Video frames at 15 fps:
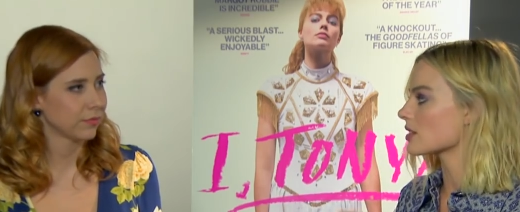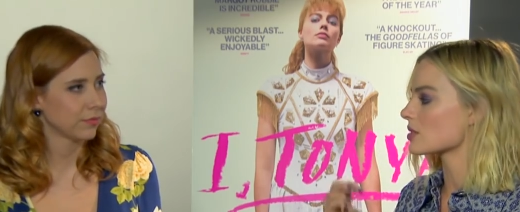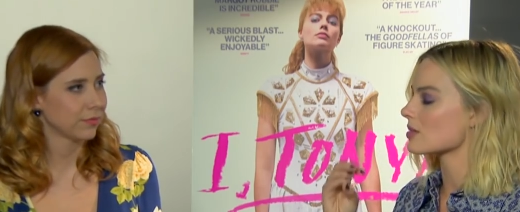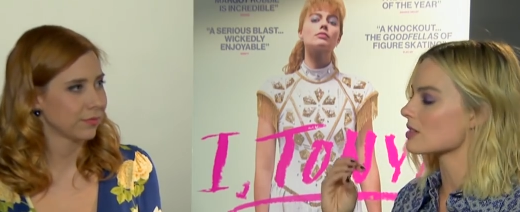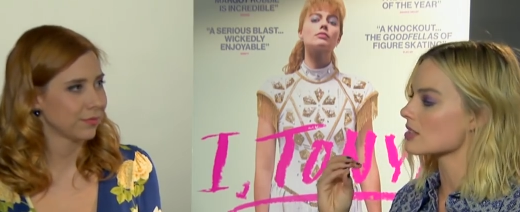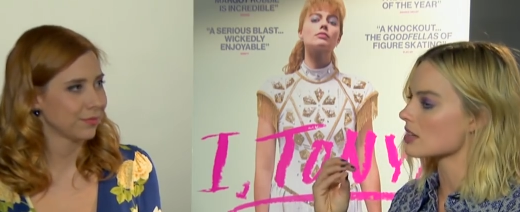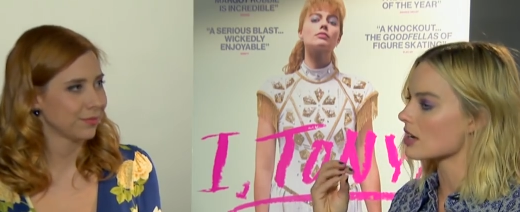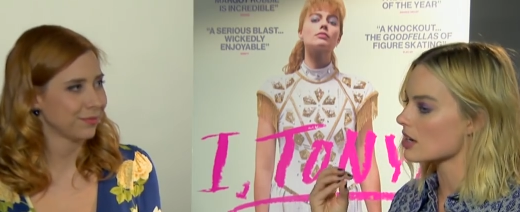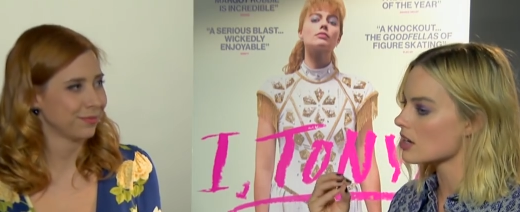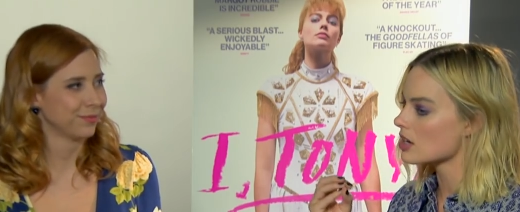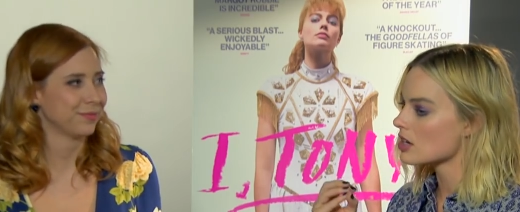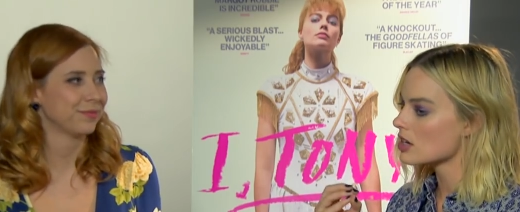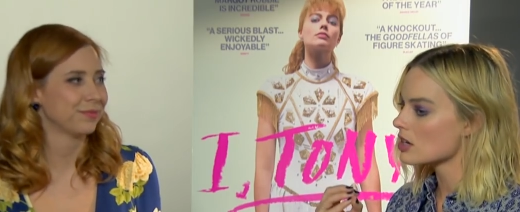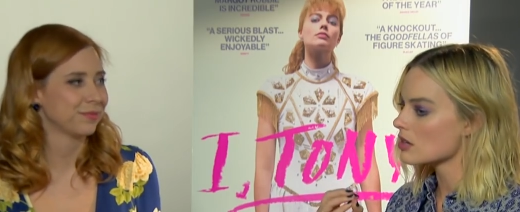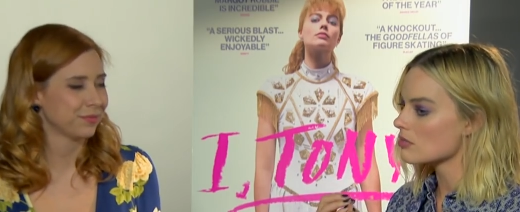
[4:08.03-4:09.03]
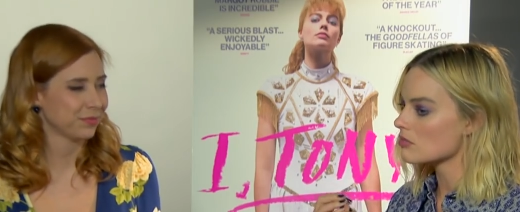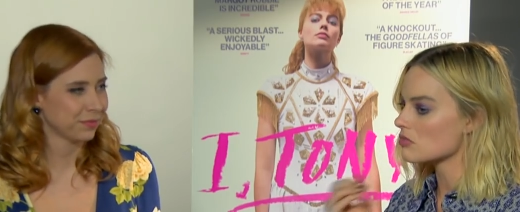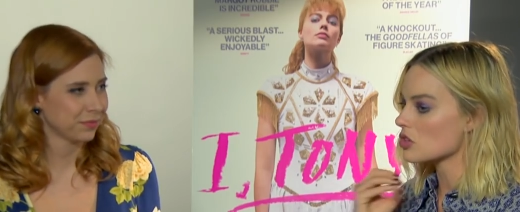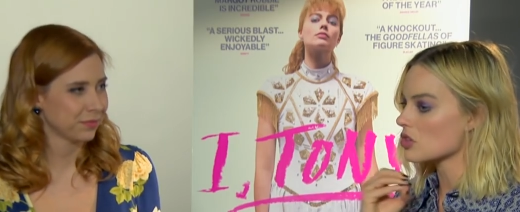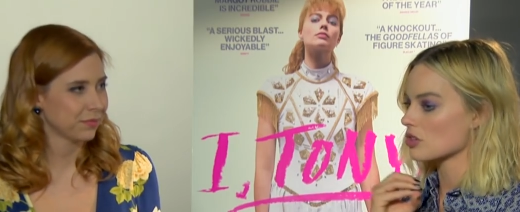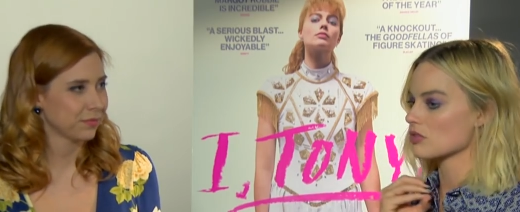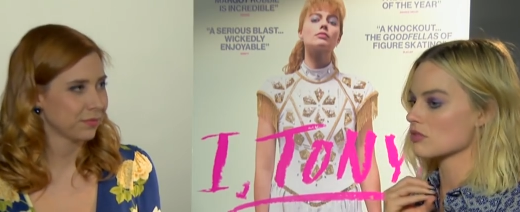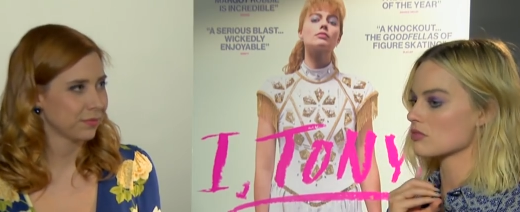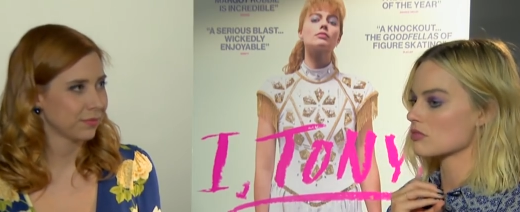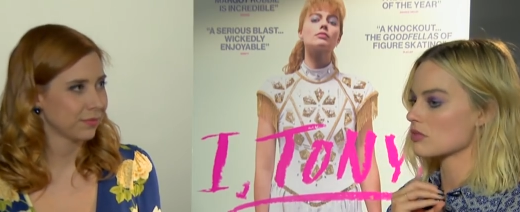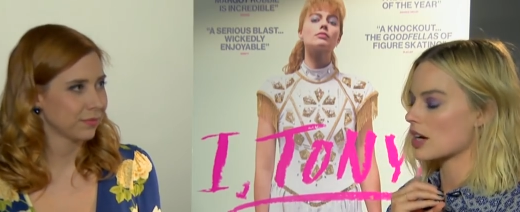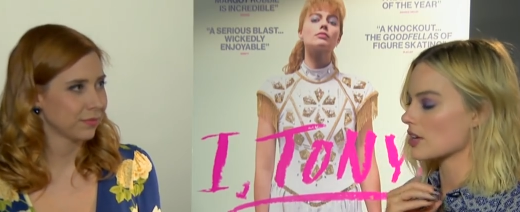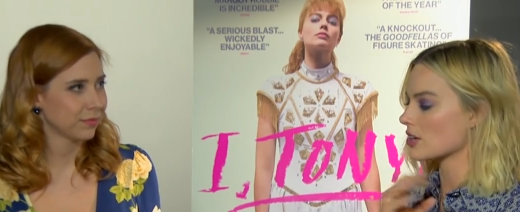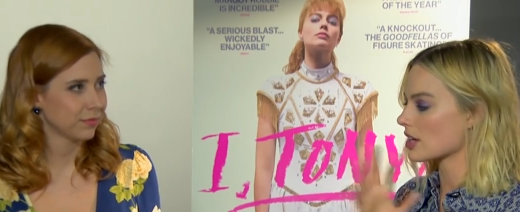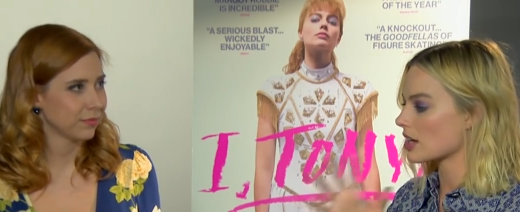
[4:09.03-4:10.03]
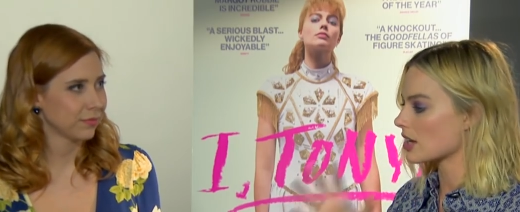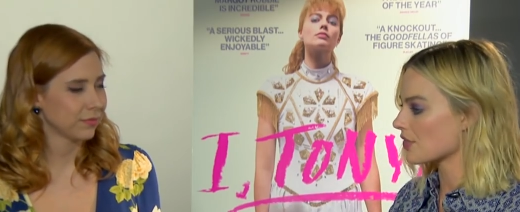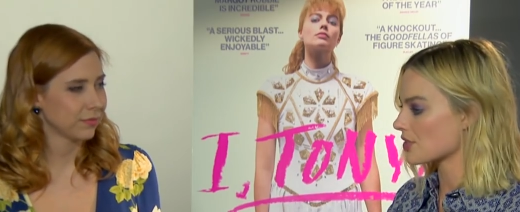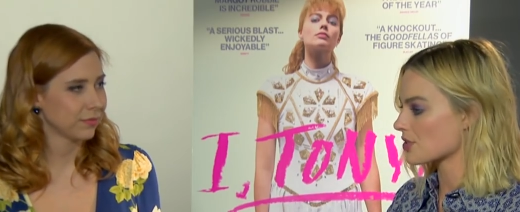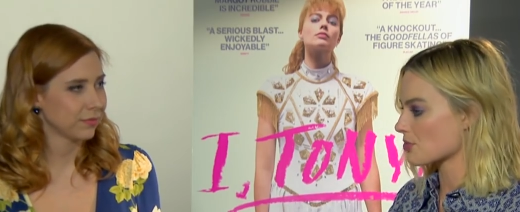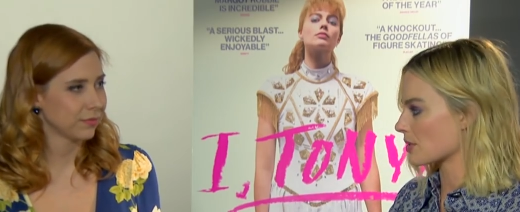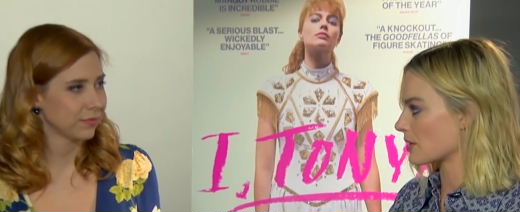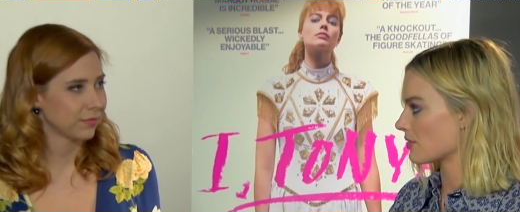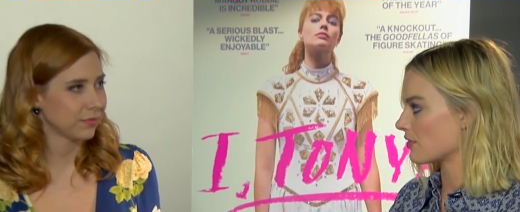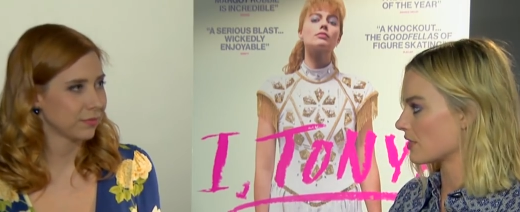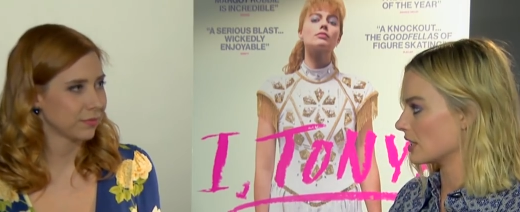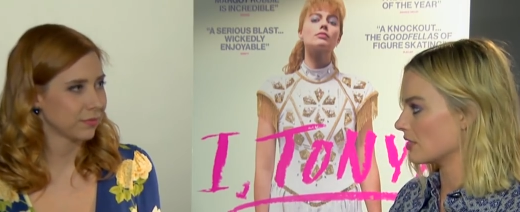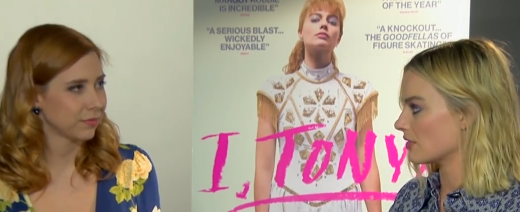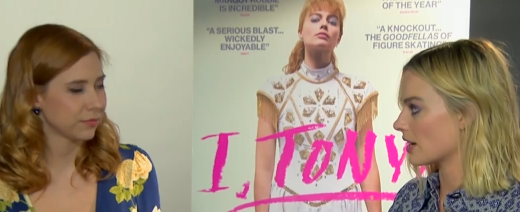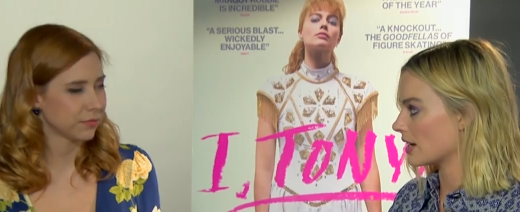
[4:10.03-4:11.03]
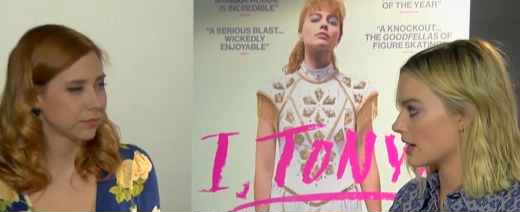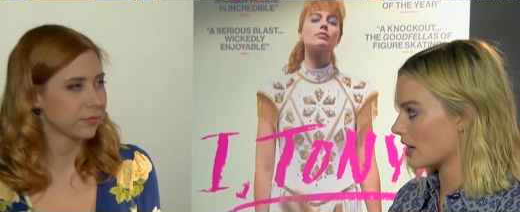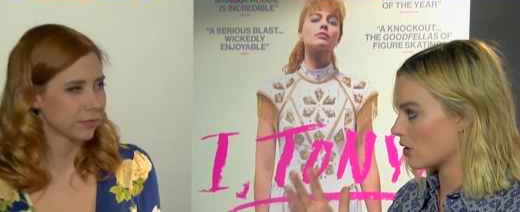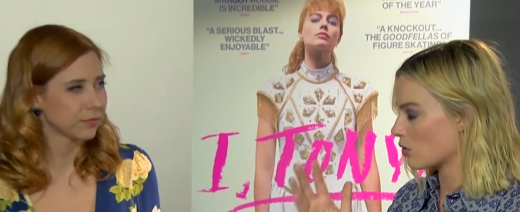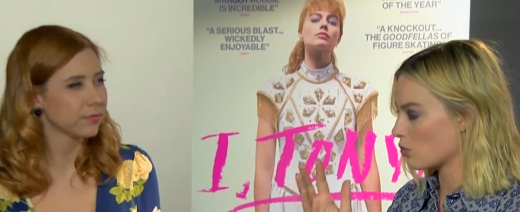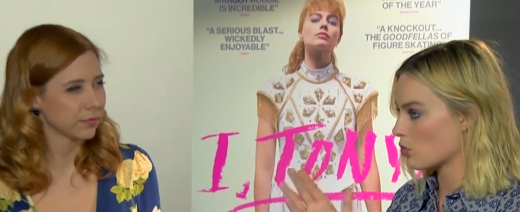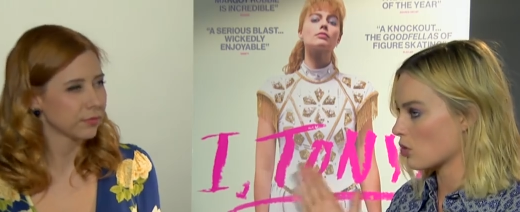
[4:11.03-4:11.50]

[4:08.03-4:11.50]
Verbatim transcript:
Speaker 1: He's always like, no, I don't care if it's written funny right now.